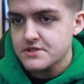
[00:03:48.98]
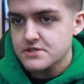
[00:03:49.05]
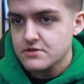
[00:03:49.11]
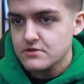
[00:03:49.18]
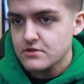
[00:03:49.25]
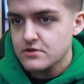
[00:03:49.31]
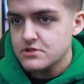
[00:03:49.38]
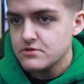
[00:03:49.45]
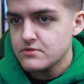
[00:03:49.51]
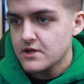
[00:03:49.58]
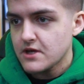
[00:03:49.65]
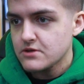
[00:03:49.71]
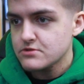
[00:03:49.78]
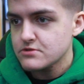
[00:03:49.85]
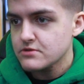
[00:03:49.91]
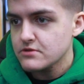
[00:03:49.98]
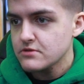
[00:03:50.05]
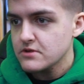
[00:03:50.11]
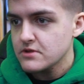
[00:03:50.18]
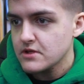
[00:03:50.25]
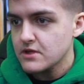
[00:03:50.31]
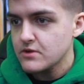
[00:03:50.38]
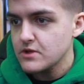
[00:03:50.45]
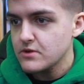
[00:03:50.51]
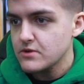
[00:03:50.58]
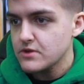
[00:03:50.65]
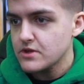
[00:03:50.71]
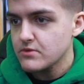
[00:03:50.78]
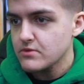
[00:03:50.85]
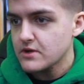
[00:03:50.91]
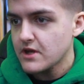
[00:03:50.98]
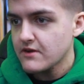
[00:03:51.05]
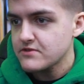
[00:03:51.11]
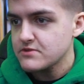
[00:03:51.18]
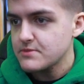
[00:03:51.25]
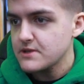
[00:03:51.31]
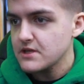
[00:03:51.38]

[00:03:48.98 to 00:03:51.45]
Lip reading: Doesn't look too natural. Like, there would have